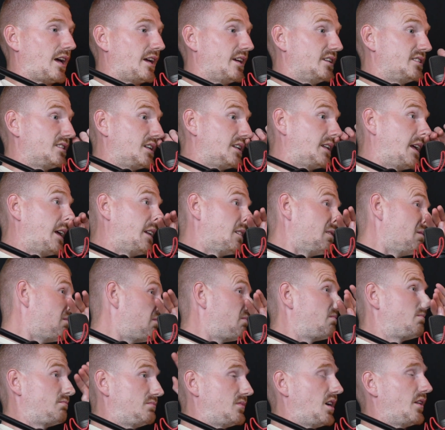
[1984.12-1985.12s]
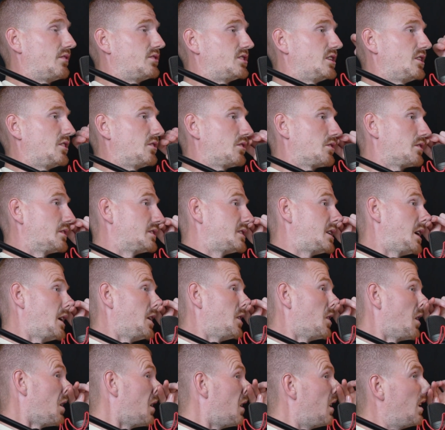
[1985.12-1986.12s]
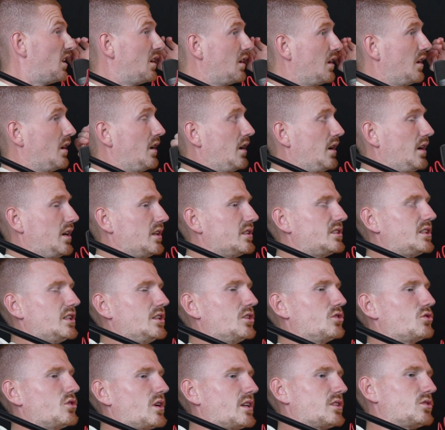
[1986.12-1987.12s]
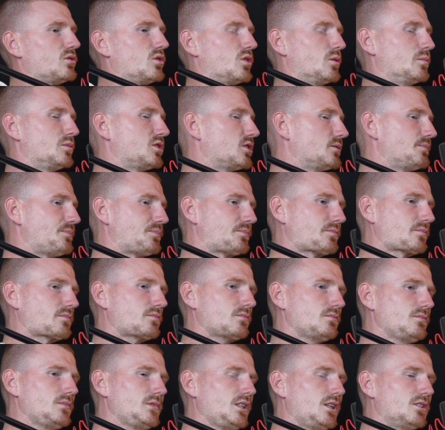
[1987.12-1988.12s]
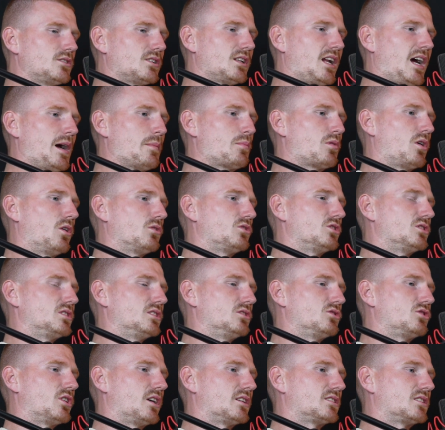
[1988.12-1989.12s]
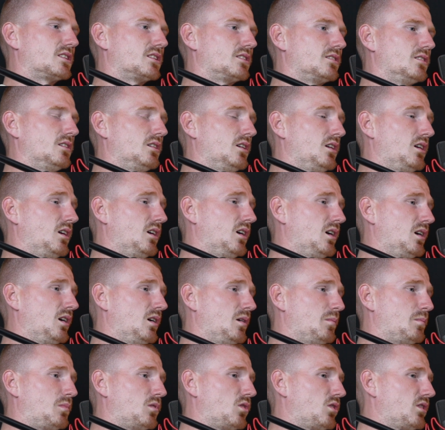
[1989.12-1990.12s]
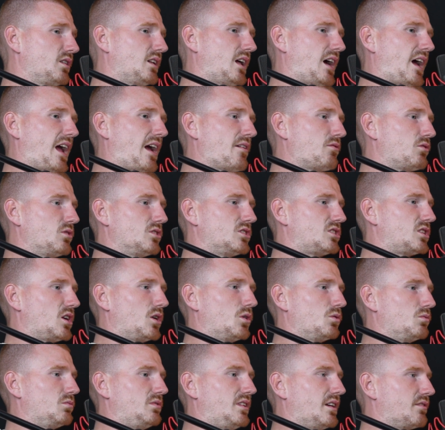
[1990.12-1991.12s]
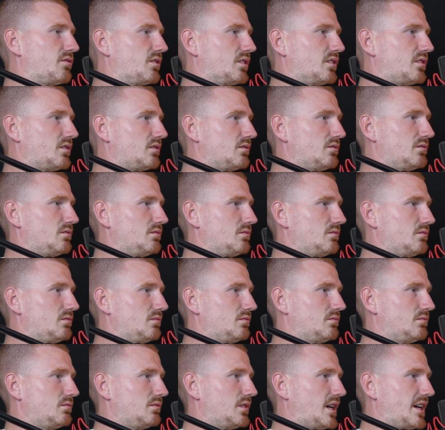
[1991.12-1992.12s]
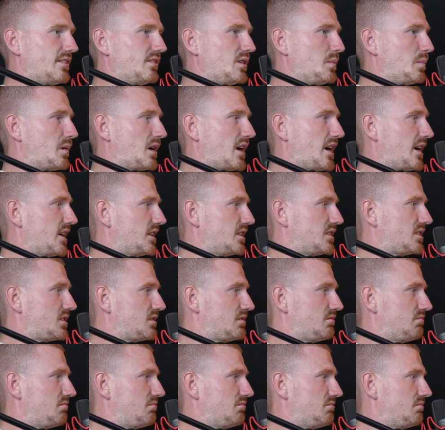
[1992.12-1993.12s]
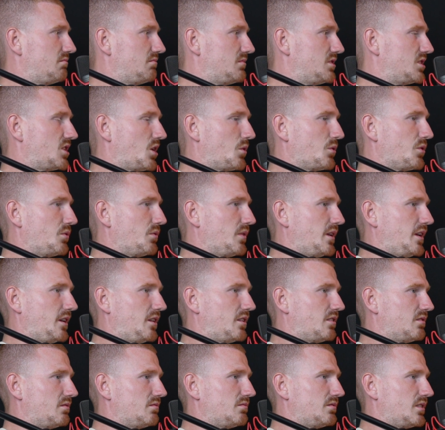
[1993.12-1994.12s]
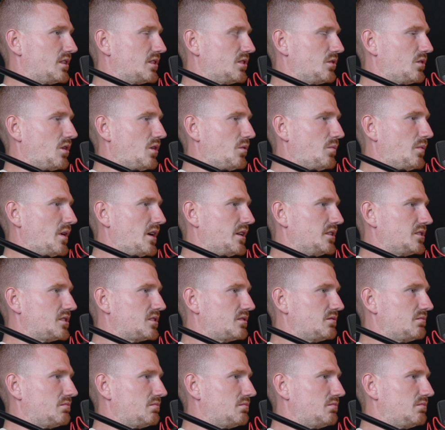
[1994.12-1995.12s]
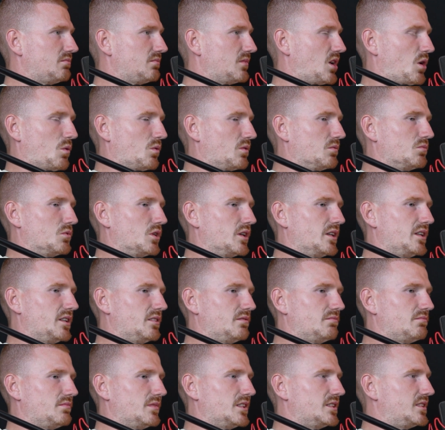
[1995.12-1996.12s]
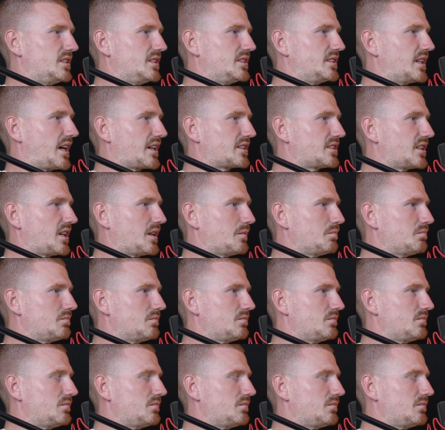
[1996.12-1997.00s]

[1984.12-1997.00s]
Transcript: that is, and then obviously they're in senior dressing rooms. So that approach is interesting. But other than that, everyone's so different. Every player is so unique in their own ways. No one really is the exact same.